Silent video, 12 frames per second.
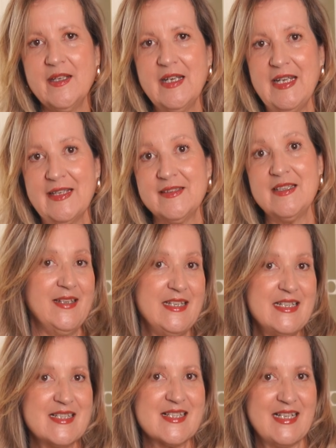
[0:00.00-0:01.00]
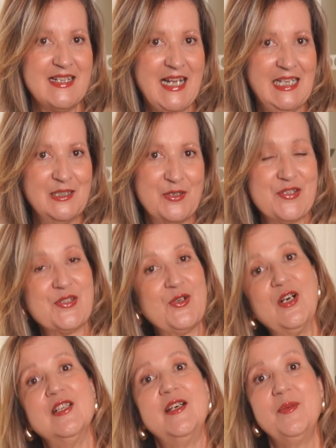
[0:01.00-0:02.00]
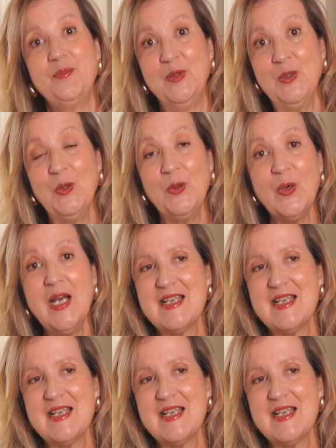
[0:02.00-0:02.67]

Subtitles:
and its analogous color blue.